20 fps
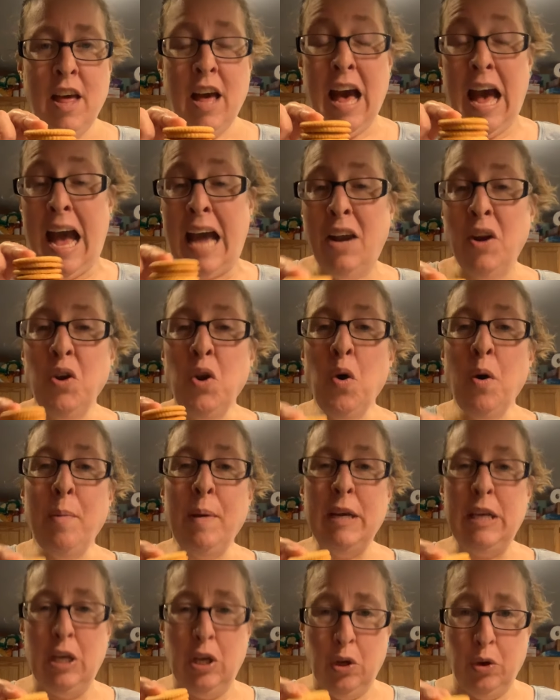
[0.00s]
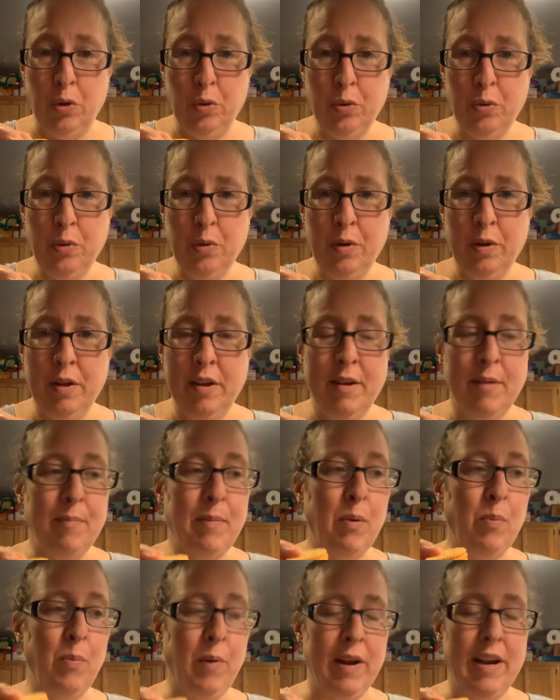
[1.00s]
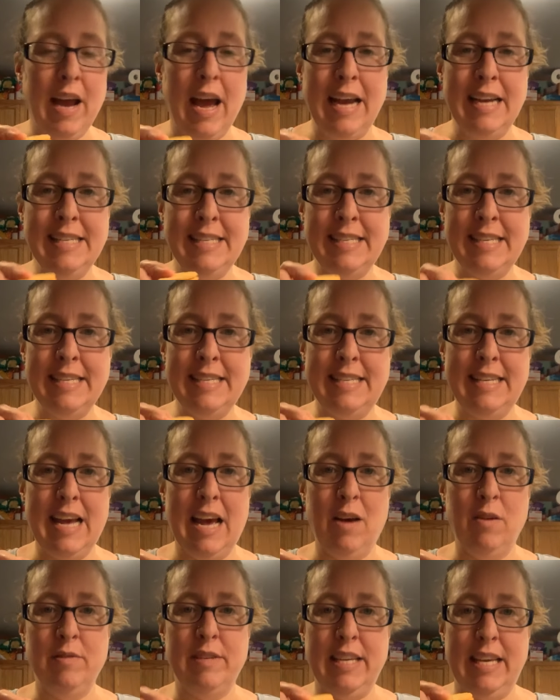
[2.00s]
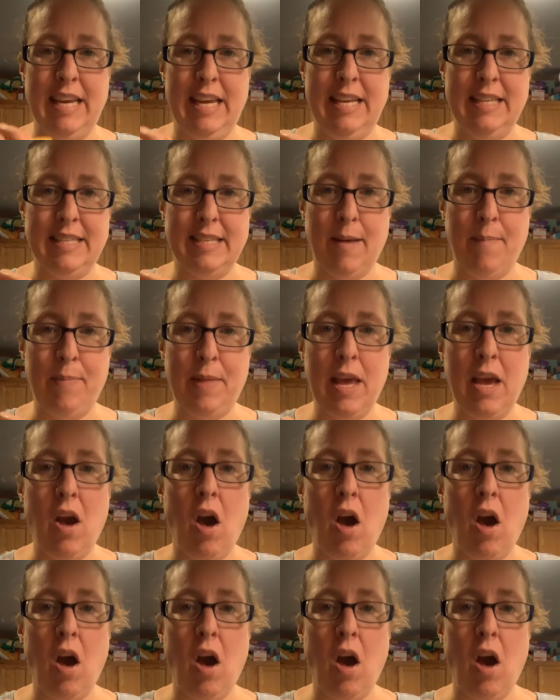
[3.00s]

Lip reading: I don't know about you, but when I sit down to eat something,